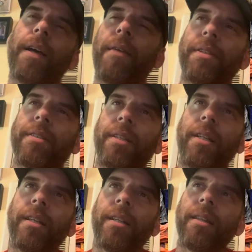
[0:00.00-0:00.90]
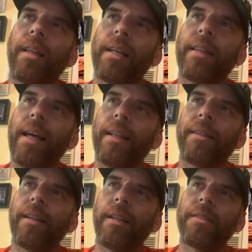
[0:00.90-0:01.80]
I haven't seen it like
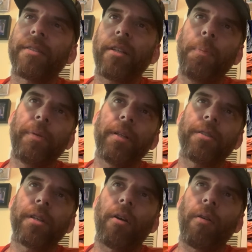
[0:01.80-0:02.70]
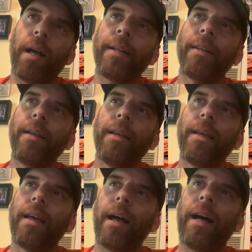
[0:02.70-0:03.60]
that. Uh, the sculpt looks all right.
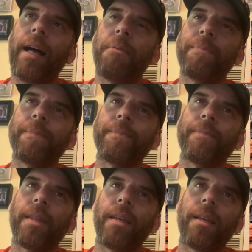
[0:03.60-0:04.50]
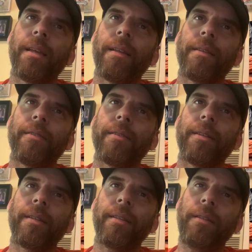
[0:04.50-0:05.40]
Um,
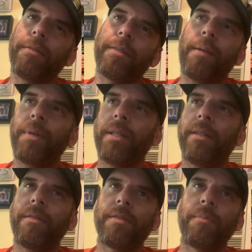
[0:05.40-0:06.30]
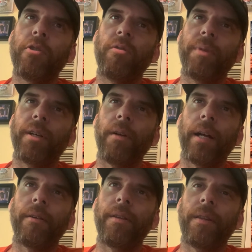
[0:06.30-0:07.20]
looks. I mean, there's some Ewan
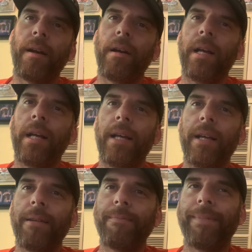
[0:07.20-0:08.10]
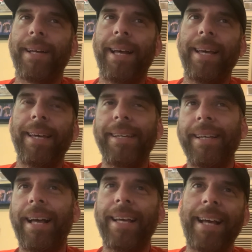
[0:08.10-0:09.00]
McGregor in there. Um, I,
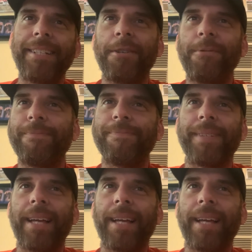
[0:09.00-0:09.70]
I, I don't.